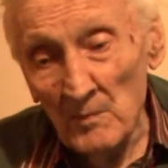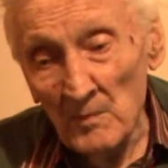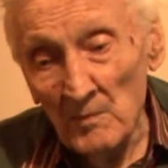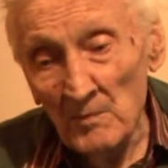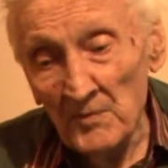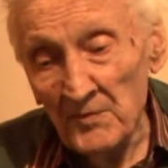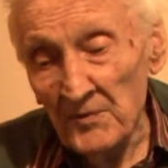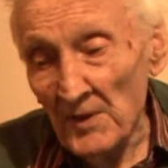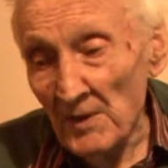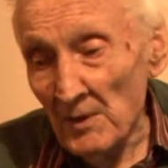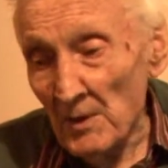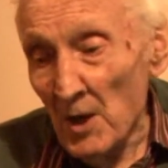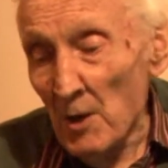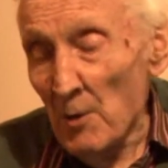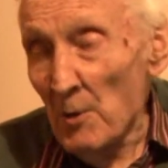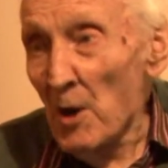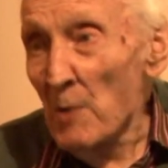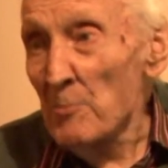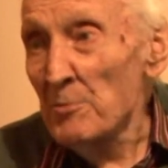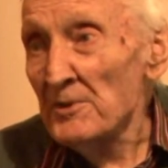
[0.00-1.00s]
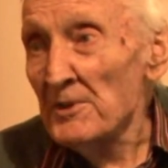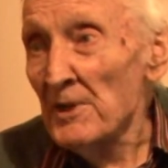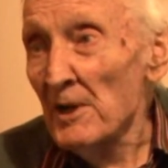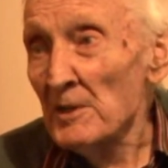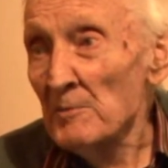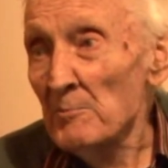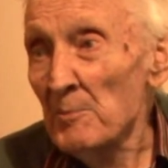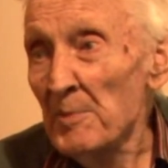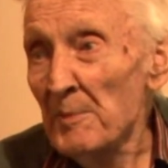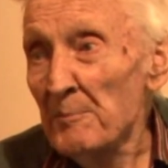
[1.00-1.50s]
thing opened
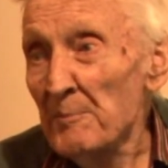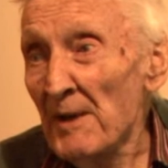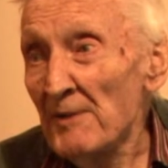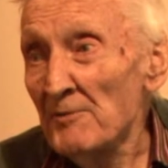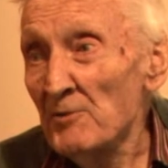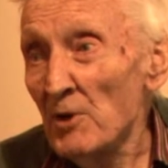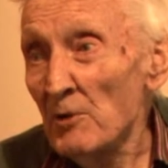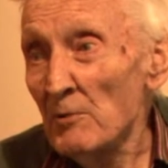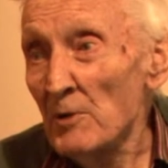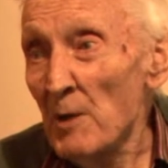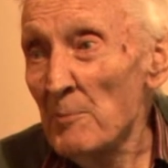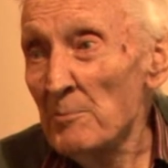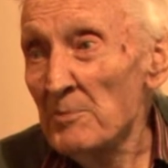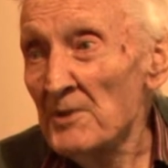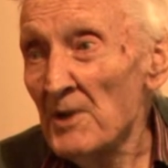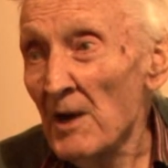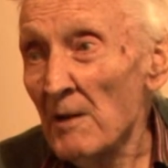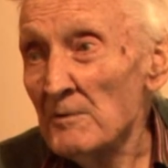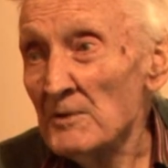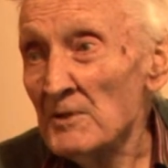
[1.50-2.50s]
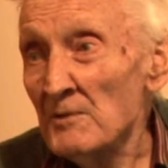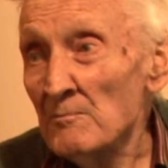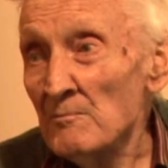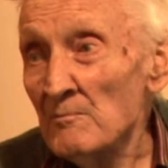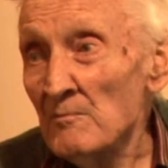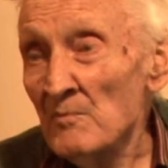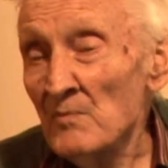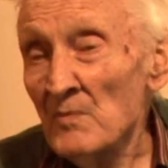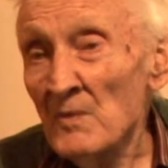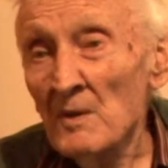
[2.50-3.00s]
out, bedroll opened out,
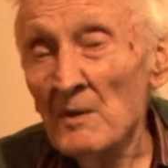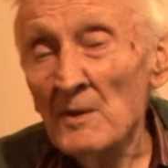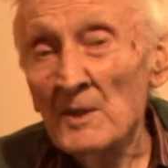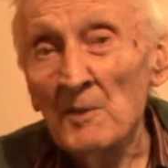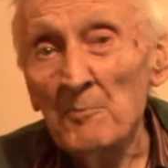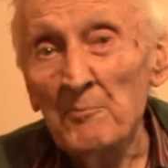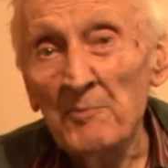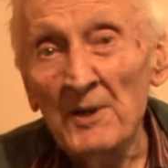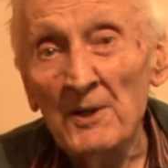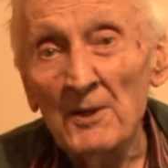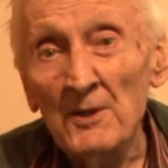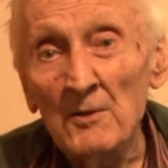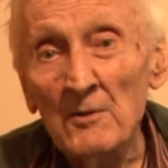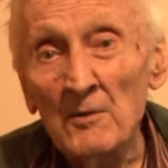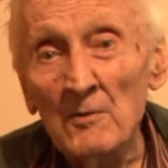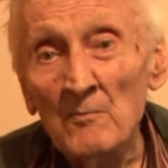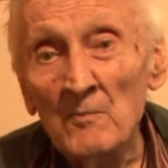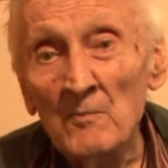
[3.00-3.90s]
and a pillow.